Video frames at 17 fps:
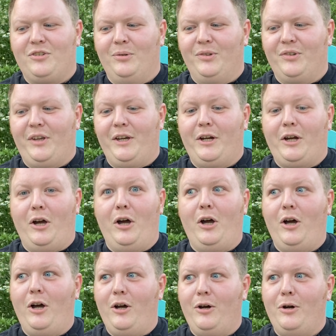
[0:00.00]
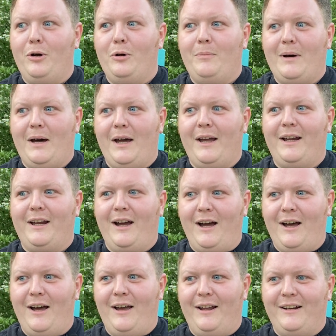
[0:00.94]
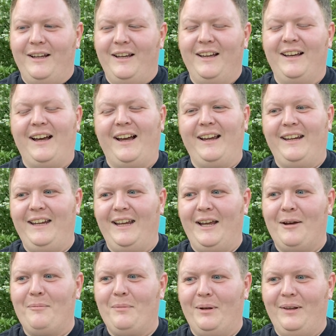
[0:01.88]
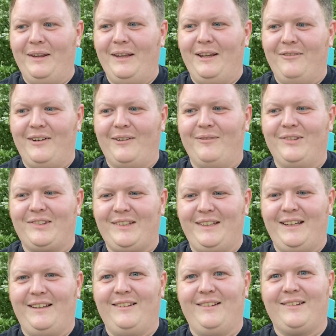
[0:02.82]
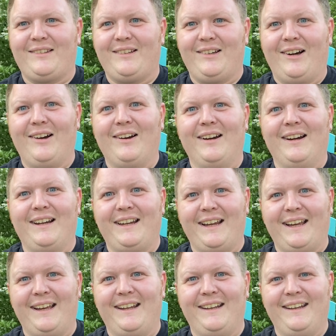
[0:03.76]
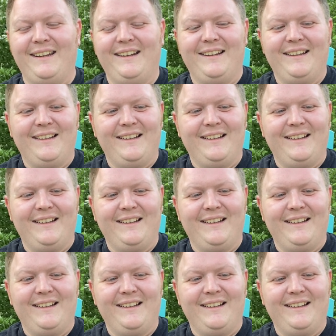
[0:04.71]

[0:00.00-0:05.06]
She was like, "Oh my God, I can't believe I'm seeing this car again."